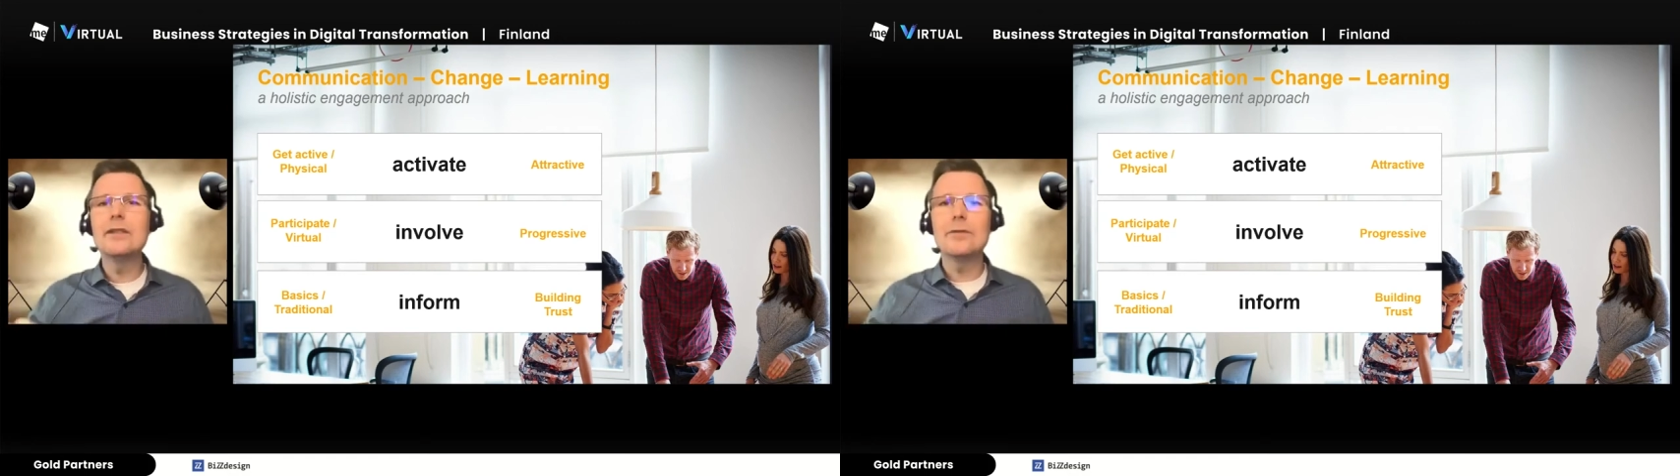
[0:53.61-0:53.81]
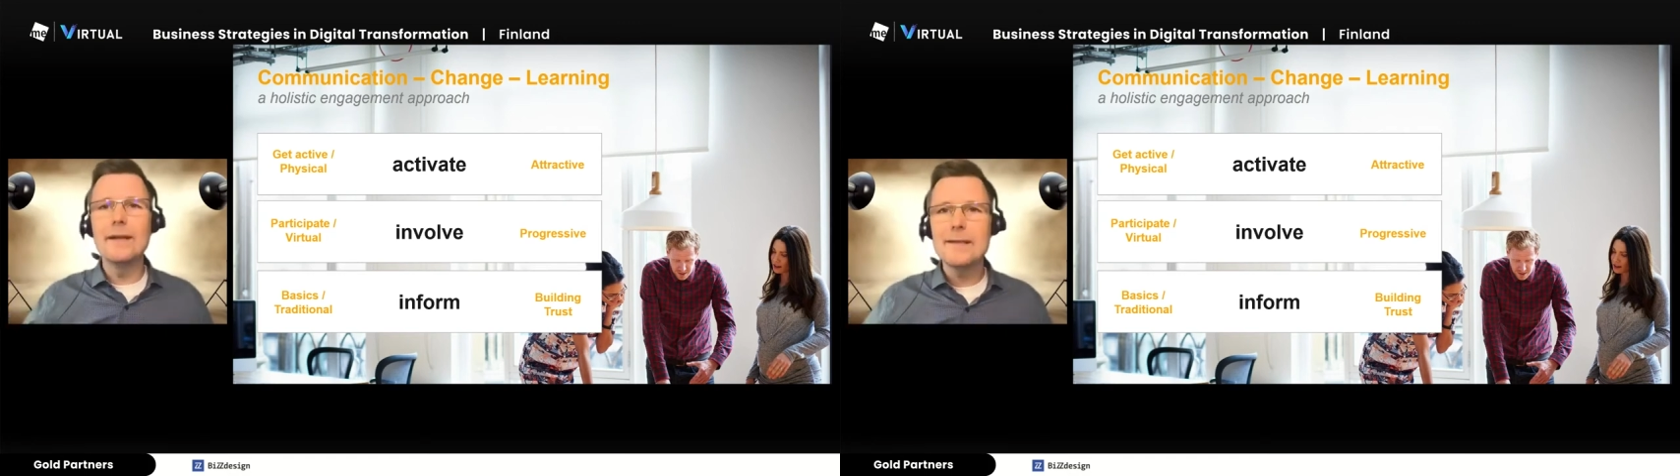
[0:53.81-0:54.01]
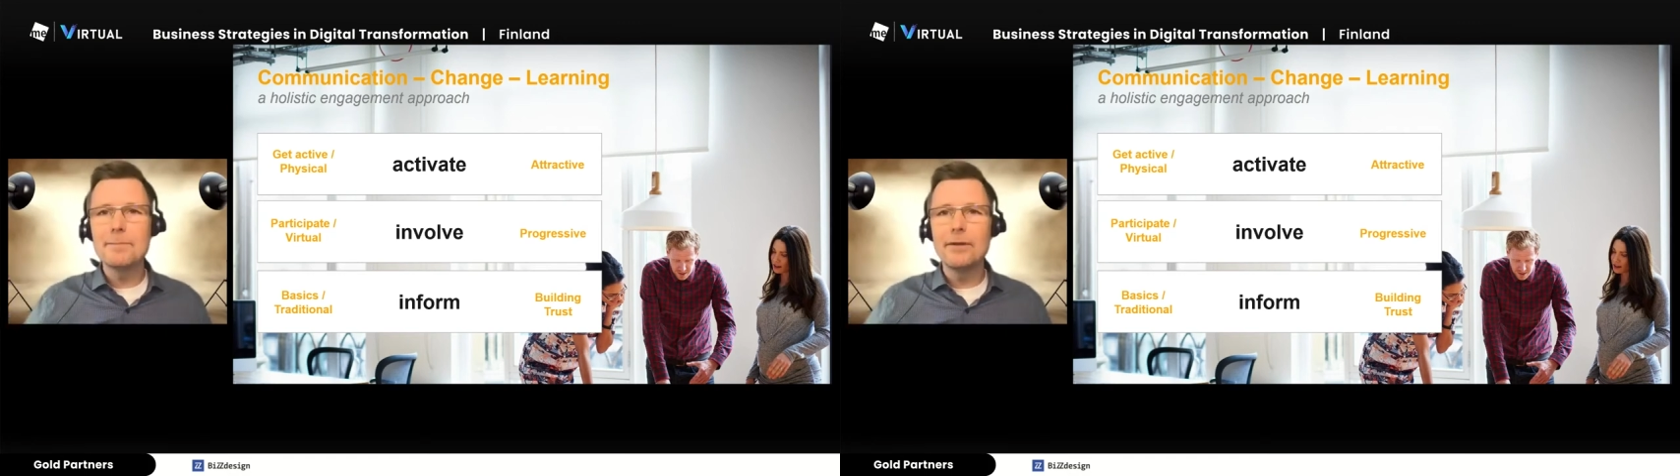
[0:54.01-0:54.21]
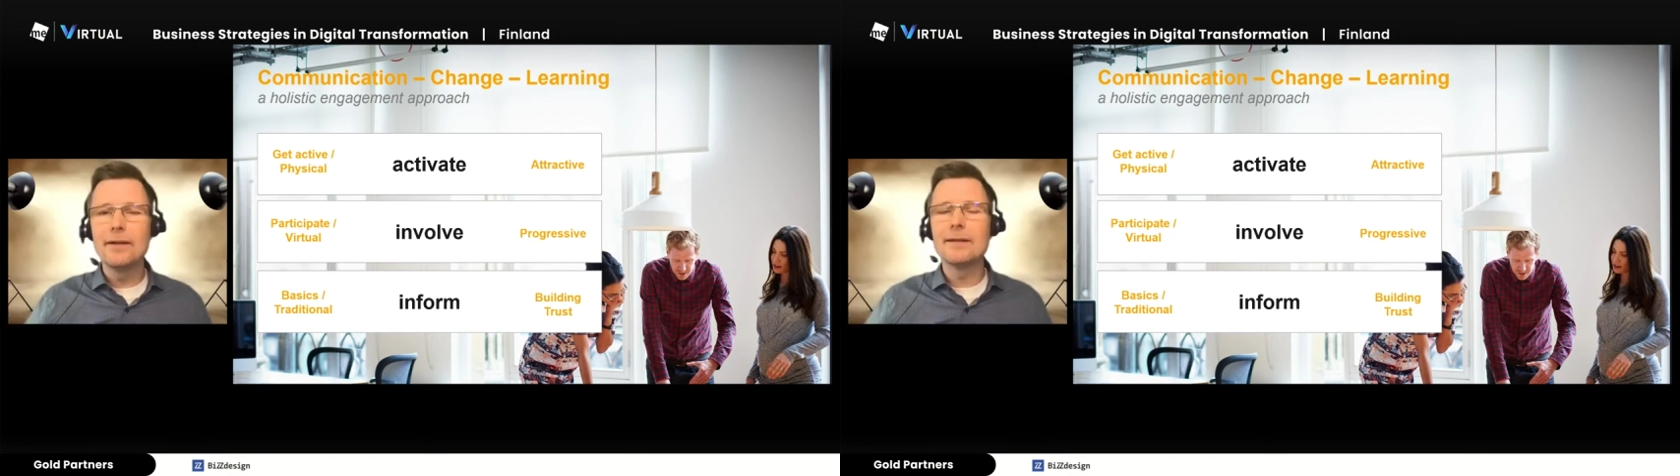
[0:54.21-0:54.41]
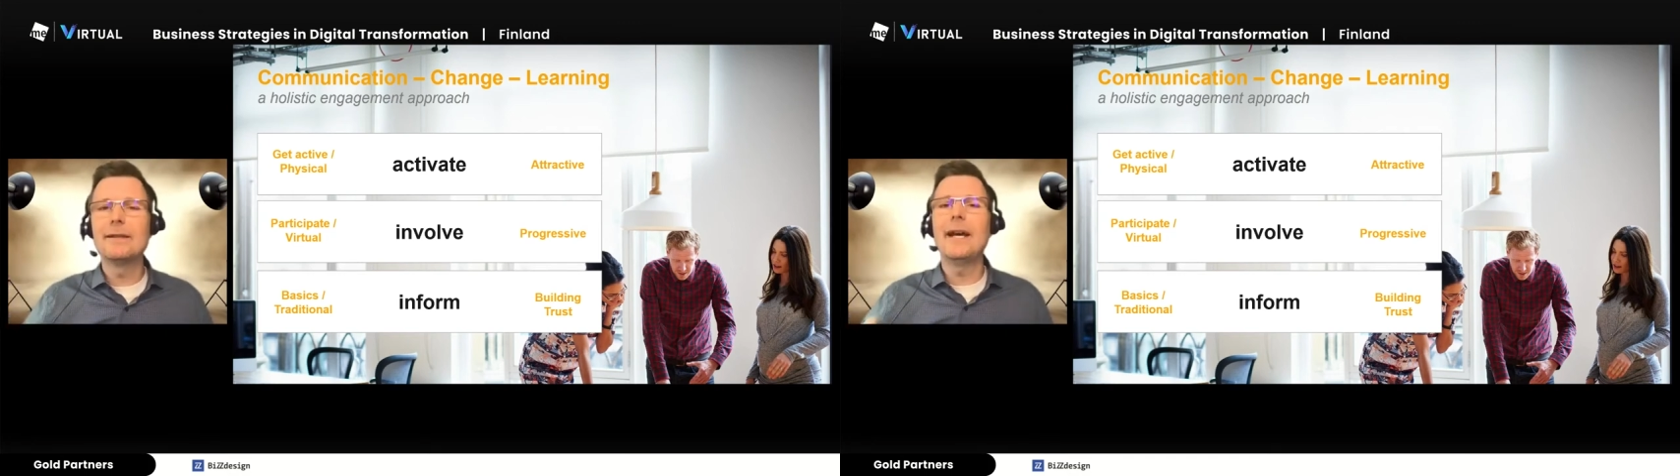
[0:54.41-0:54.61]

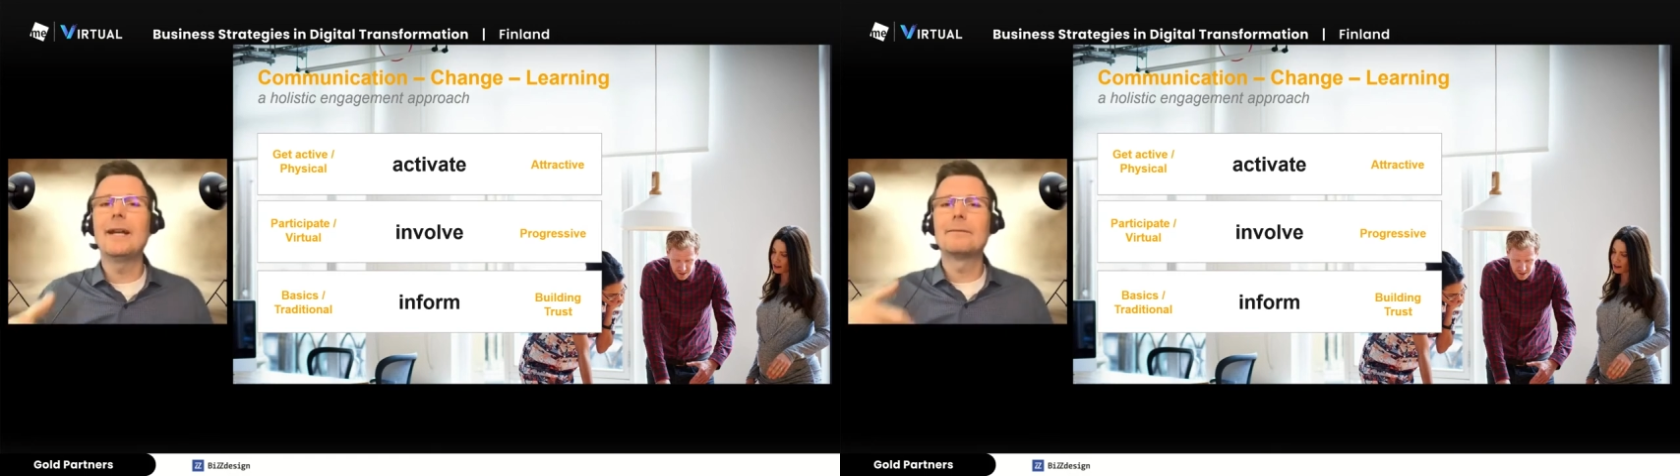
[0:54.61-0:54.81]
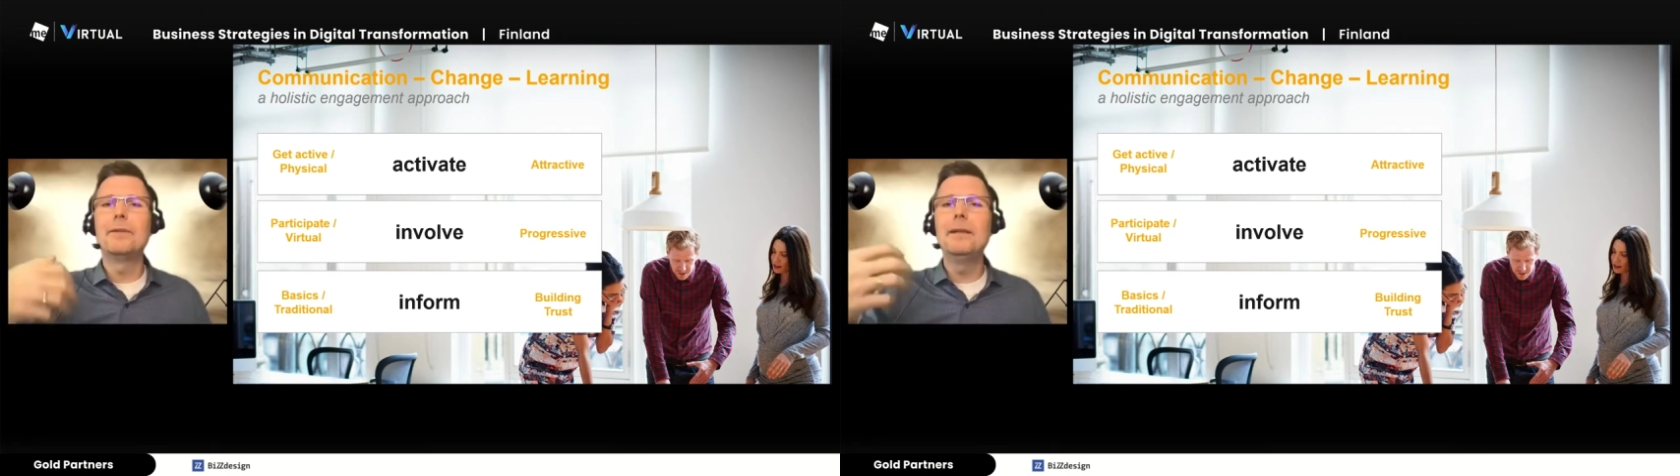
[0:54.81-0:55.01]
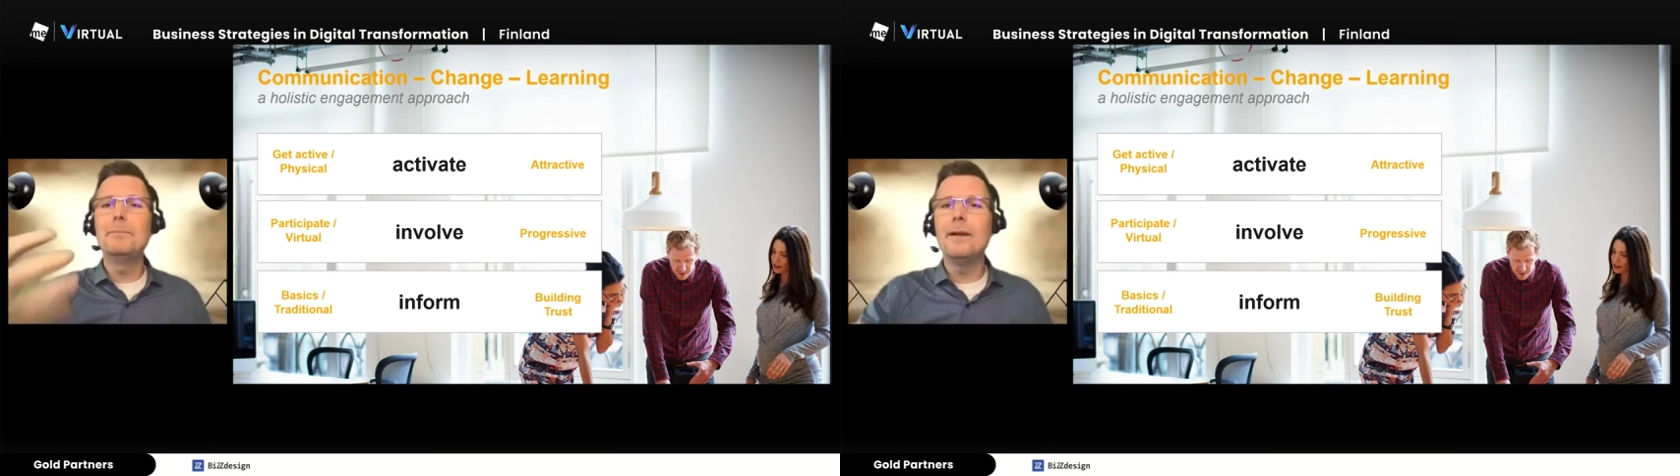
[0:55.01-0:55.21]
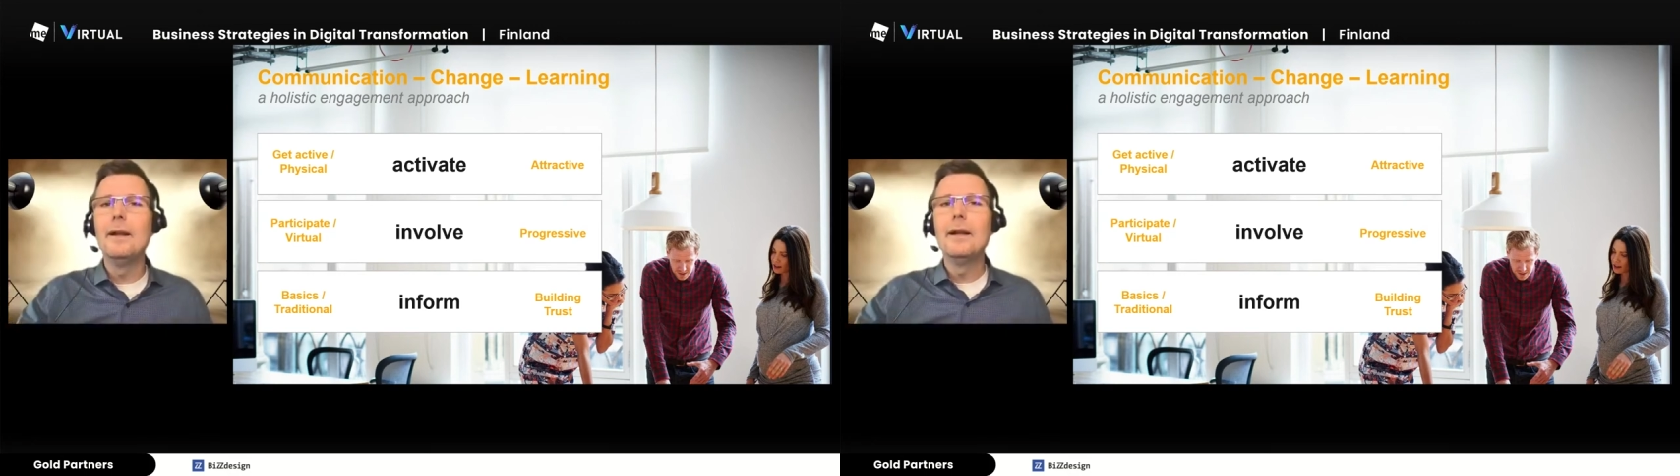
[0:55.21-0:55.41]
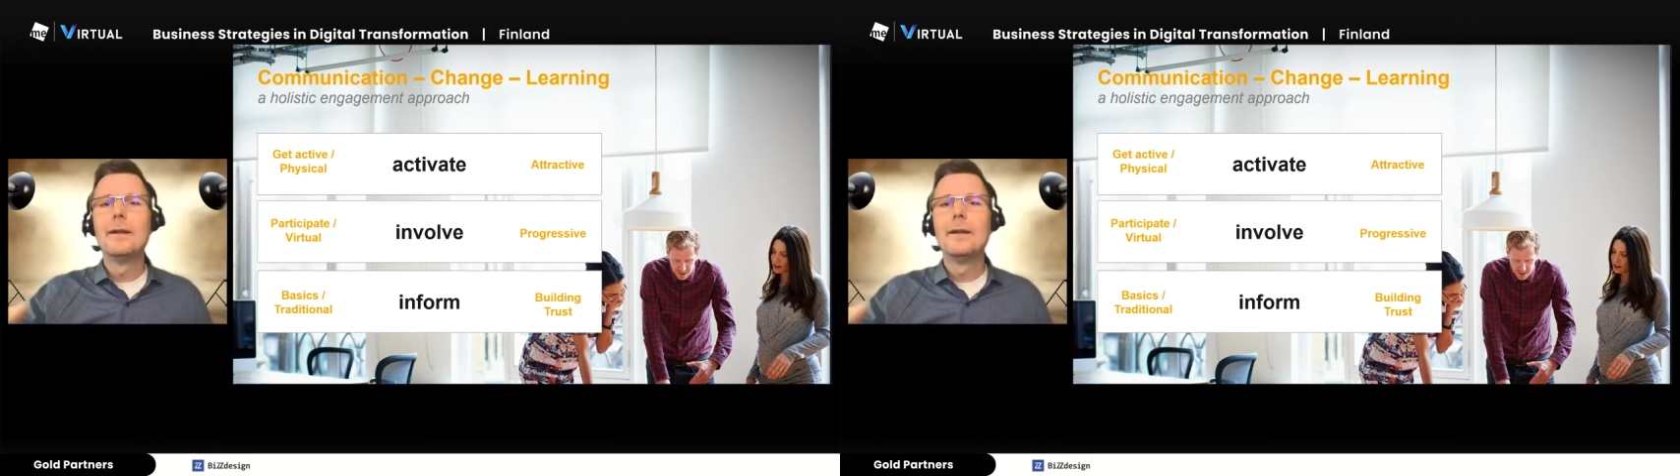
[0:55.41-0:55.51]
transparent and had people